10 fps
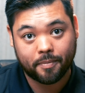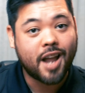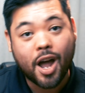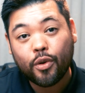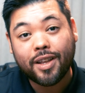
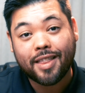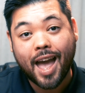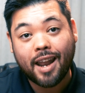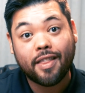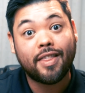Not only
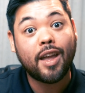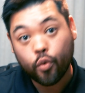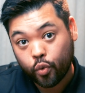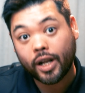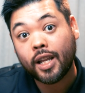that, they
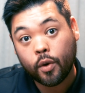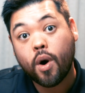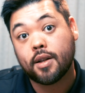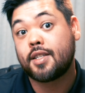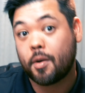really
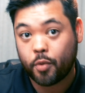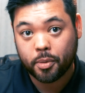want someone